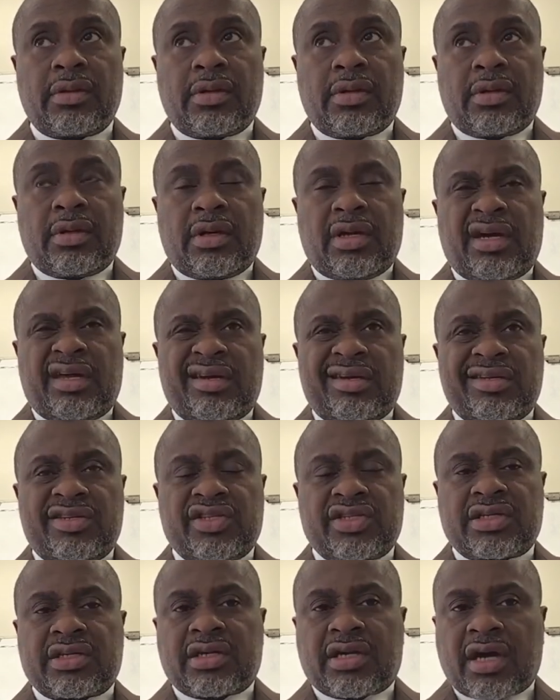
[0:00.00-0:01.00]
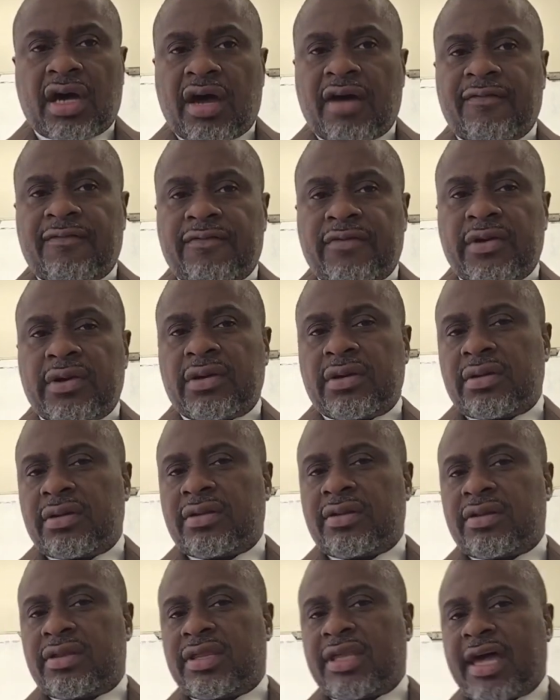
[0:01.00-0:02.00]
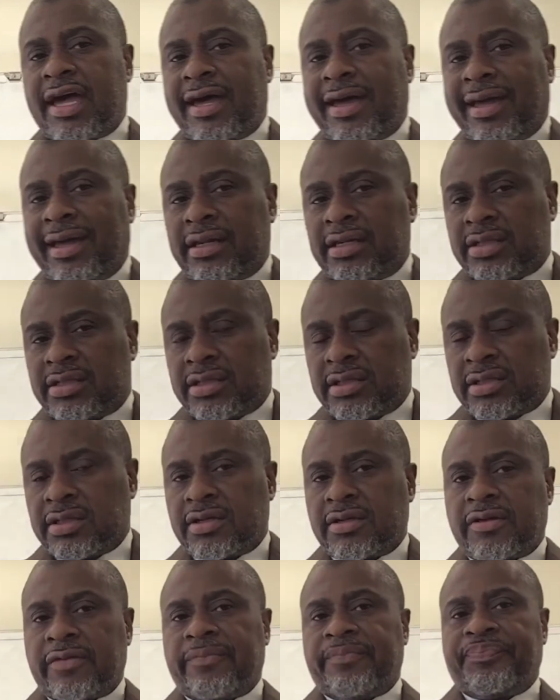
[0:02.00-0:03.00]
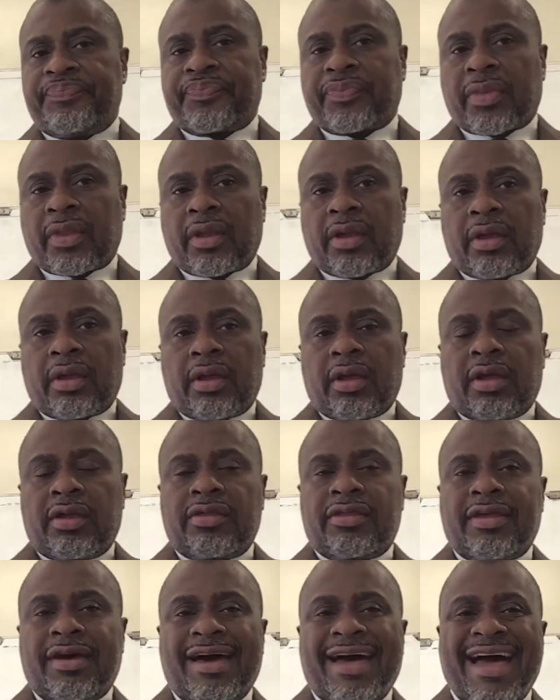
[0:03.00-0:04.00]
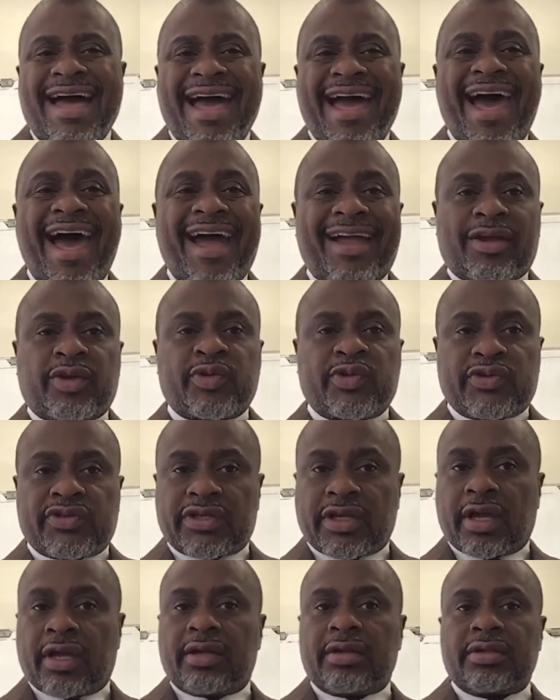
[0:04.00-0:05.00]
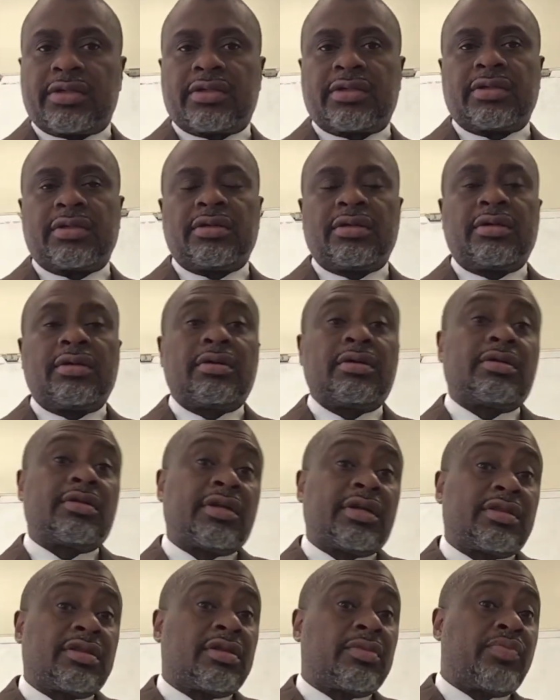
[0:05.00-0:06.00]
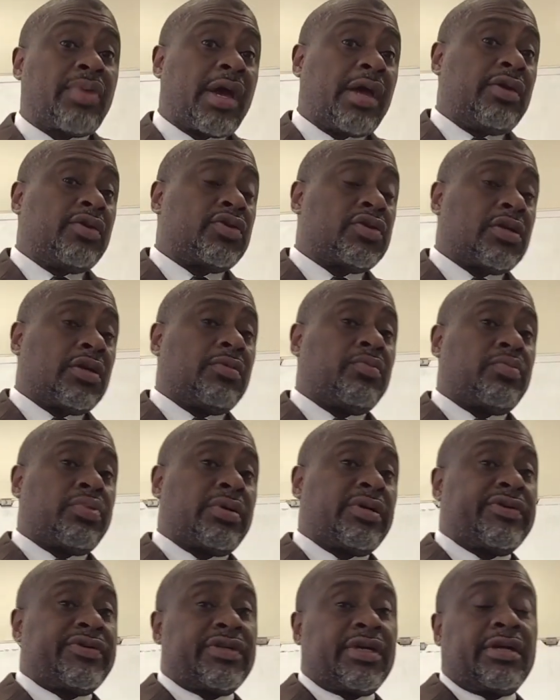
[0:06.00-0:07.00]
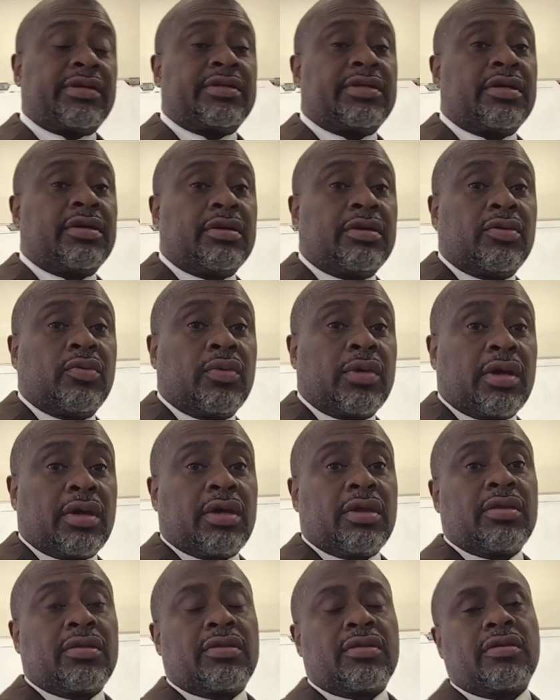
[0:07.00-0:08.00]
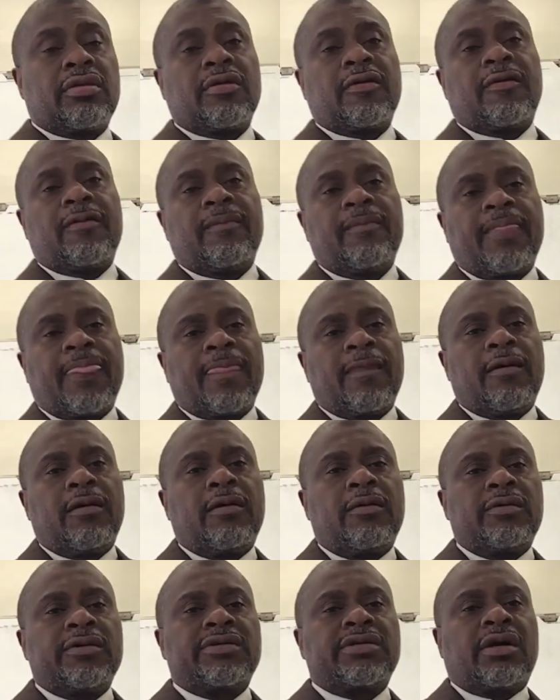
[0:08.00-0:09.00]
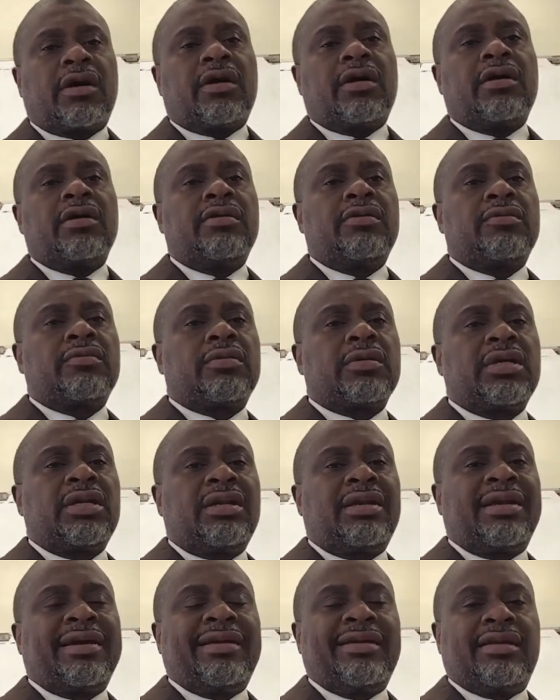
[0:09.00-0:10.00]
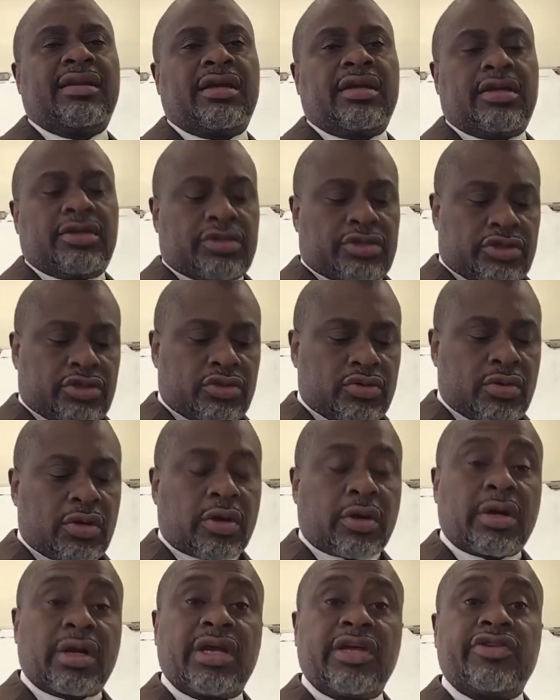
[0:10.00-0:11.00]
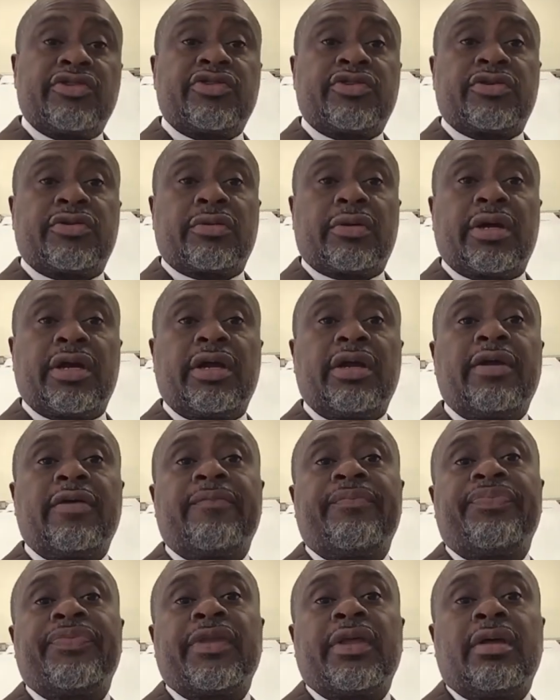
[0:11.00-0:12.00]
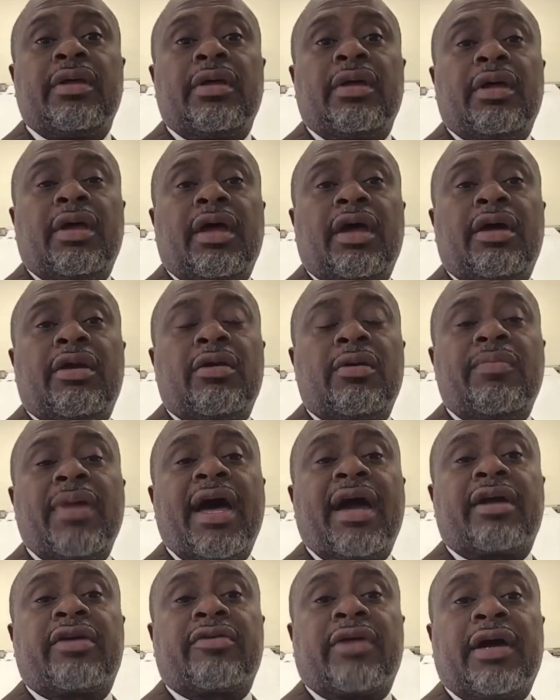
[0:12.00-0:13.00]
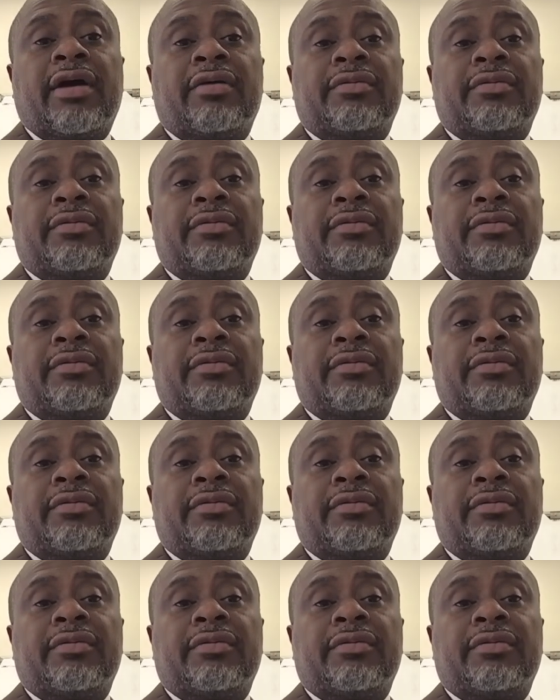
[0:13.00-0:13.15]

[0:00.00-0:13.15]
and discovered that the accent that the patient presented with was unrelated to her history and her background.